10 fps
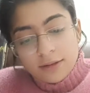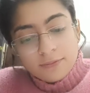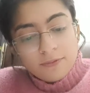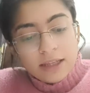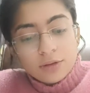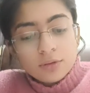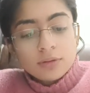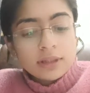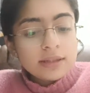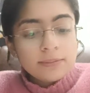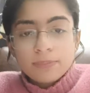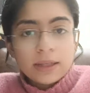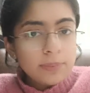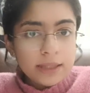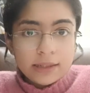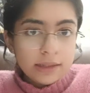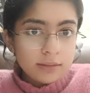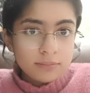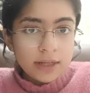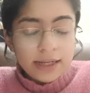we know the simple
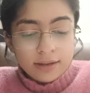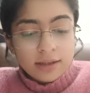epithelium, right?